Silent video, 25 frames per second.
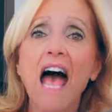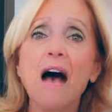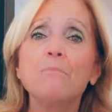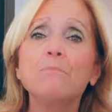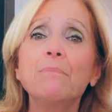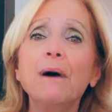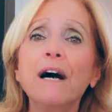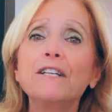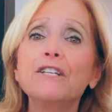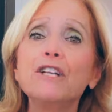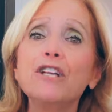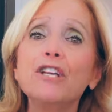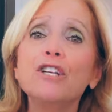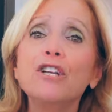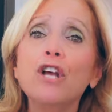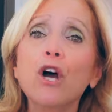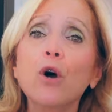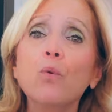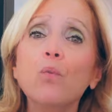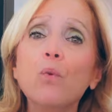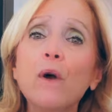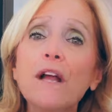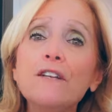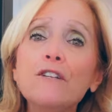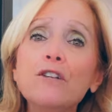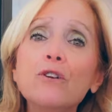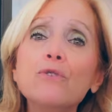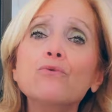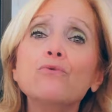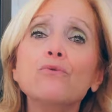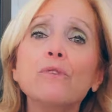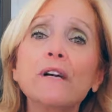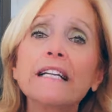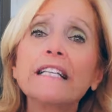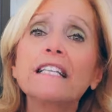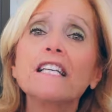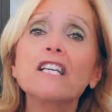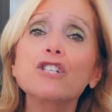But, you know, when you
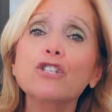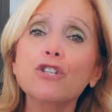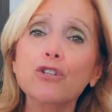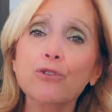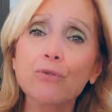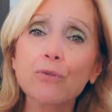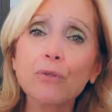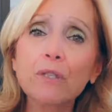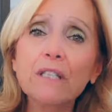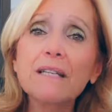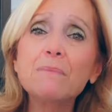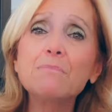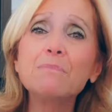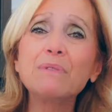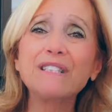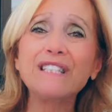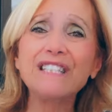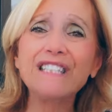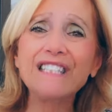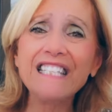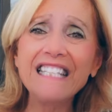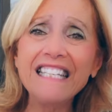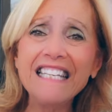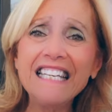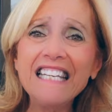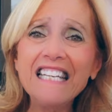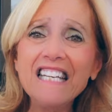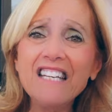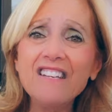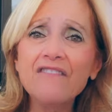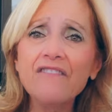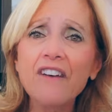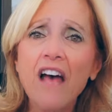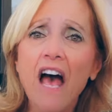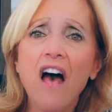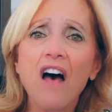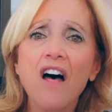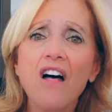really, truly believe,